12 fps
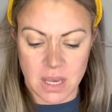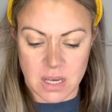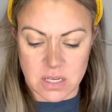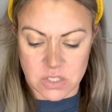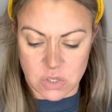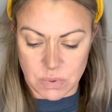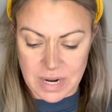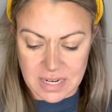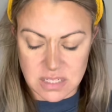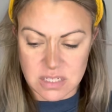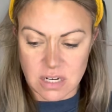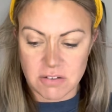So
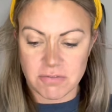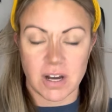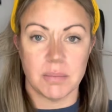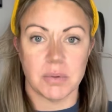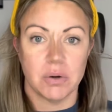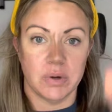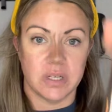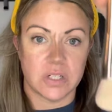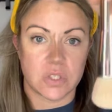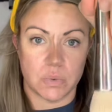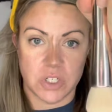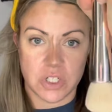next off, I'm going to
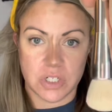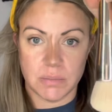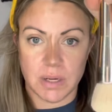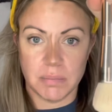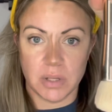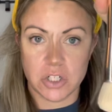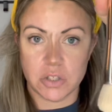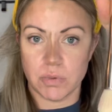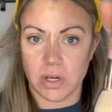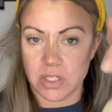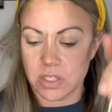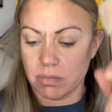switch to my blush
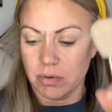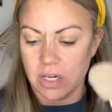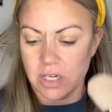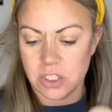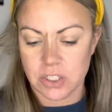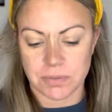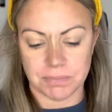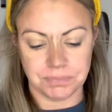bronzer brush,